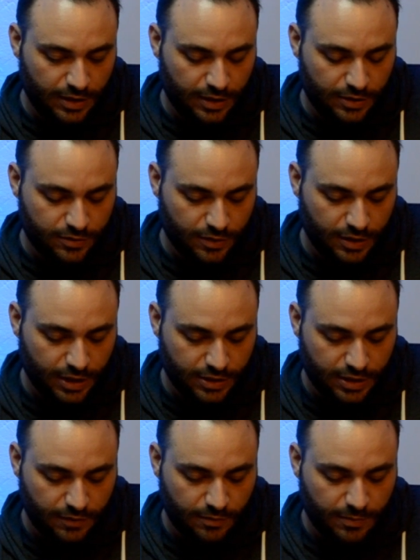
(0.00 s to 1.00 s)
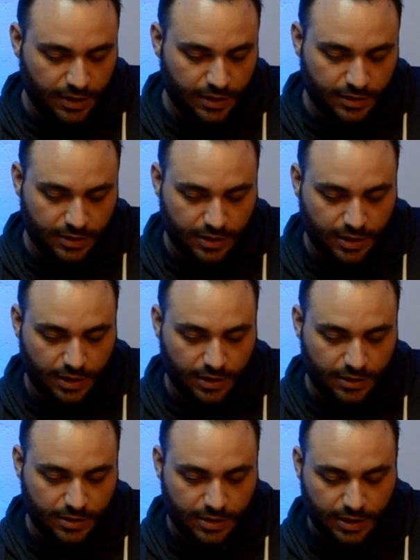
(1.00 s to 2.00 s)
an initial connection that we made. I
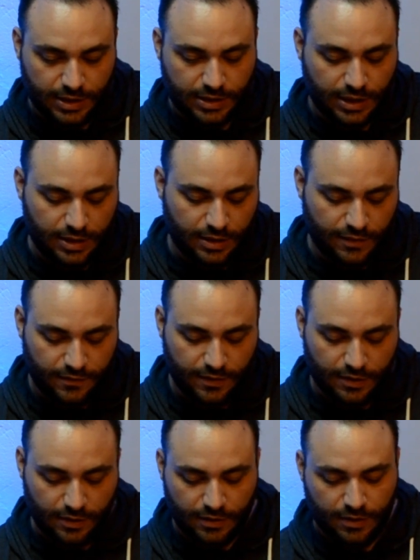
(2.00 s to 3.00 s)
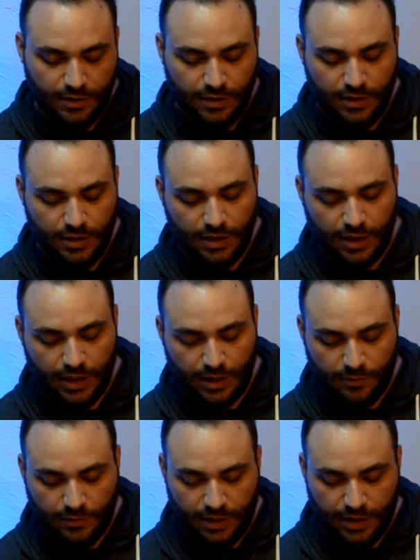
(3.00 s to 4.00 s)
just kind of sliced that off here
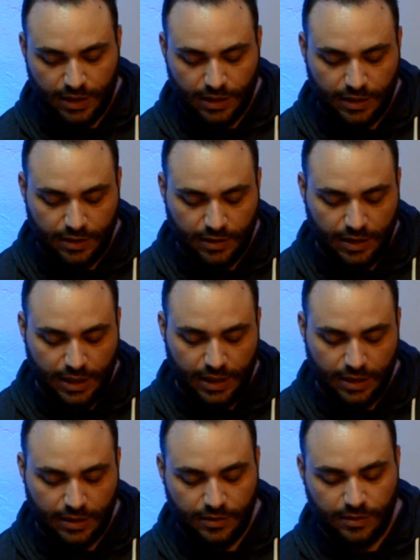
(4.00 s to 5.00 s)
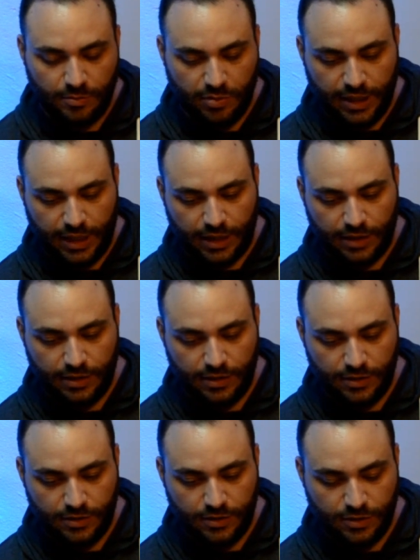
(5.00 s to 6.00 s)
and went ahead and added the
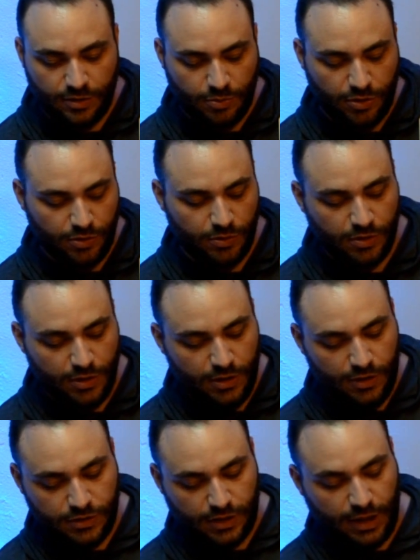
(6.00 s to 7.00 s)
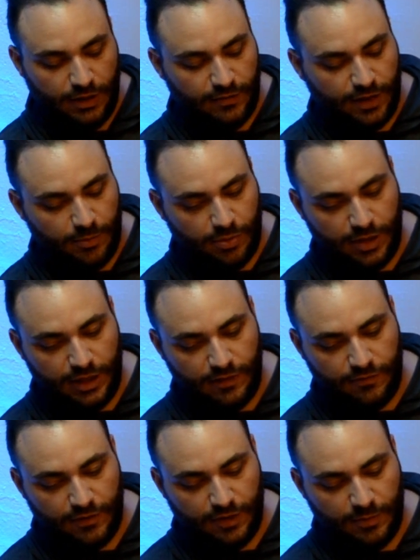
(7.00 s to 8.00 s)
black to the blue. So now I've
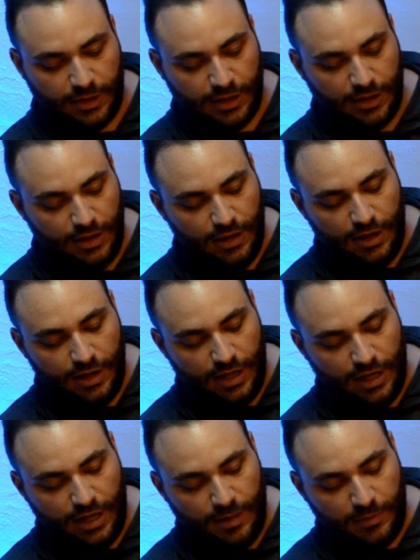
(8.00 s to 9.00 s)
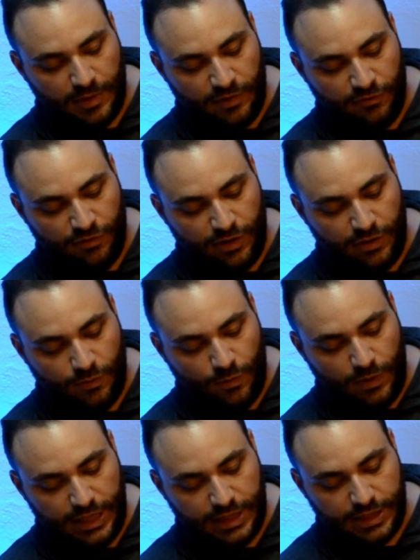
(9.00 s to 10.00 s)
got plenty of filament. I'm going to
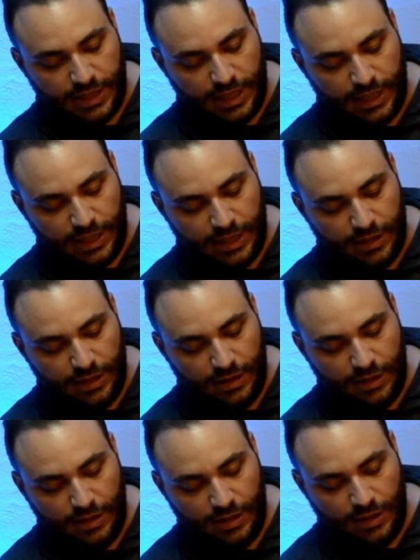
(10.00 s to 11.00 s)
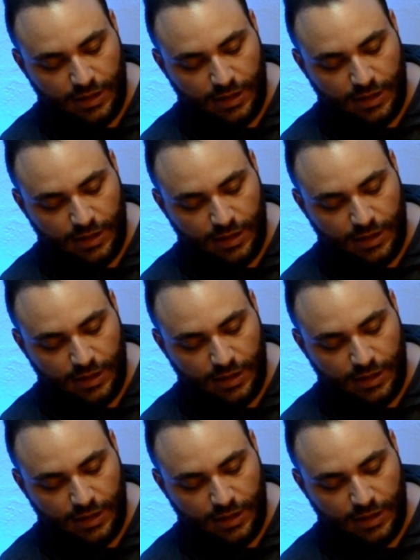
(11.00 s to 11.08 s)
run the white side